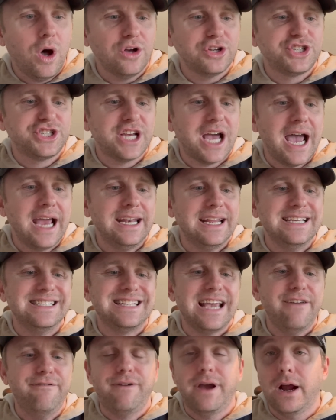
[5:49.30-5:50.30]
Shyne
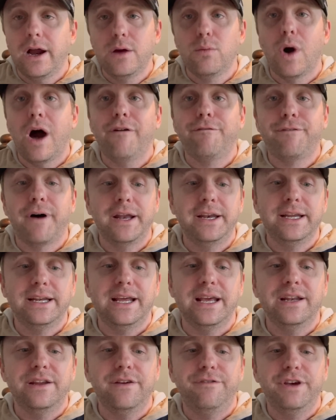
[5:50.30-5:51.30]
is a very well funded
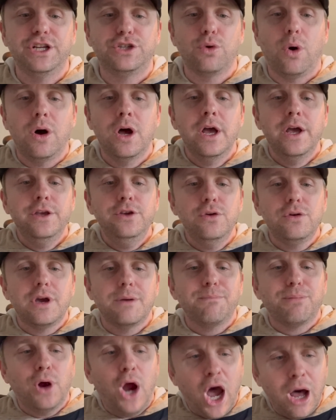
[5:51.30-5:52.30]
individual, you
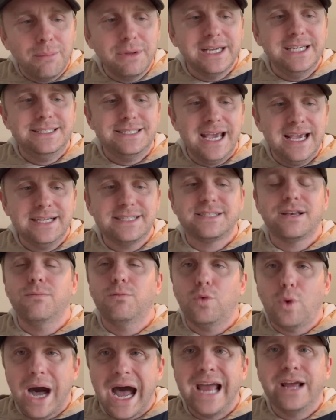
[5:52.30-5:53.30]
can probably take
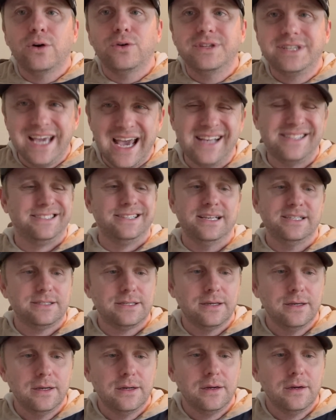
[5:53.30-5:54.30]
some wild
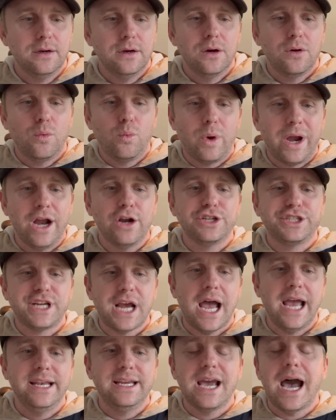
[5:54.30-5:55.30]
guesses where
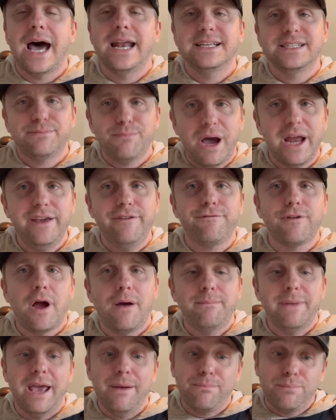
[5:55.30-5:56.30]
Shyne got his money
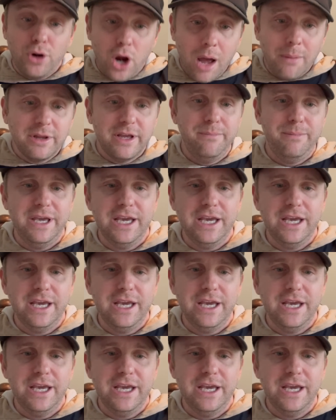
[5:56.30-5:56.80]
from and probably be